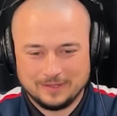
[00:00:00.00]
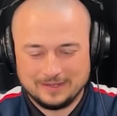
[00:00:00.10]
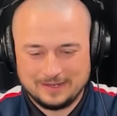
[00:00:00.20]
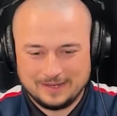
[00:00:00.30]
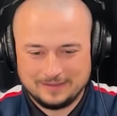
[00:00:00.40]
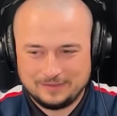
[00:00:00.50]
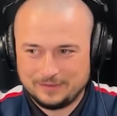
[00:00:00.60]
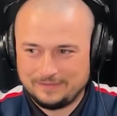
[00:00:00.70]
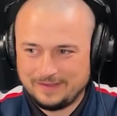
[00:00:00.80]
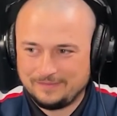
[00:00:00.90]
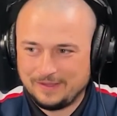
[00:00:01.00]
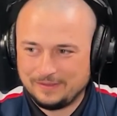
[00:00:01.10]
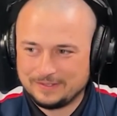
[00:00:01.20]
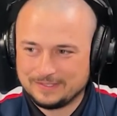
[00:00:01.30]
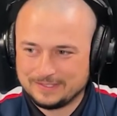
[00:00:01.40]
But yeah, thirty-five
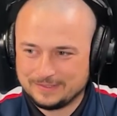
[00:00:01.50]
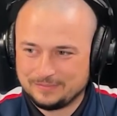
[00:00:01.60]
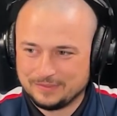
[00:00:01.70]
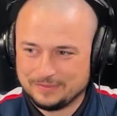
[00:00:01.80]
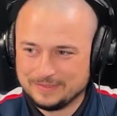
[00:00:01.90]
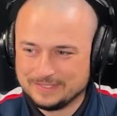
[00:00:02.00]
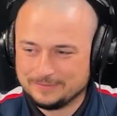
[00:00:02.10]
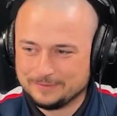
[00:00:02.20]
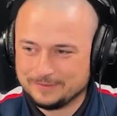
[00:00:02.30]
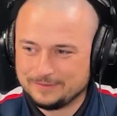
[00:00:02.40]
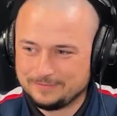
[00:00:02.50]
dollars. That's a pretty reasonable.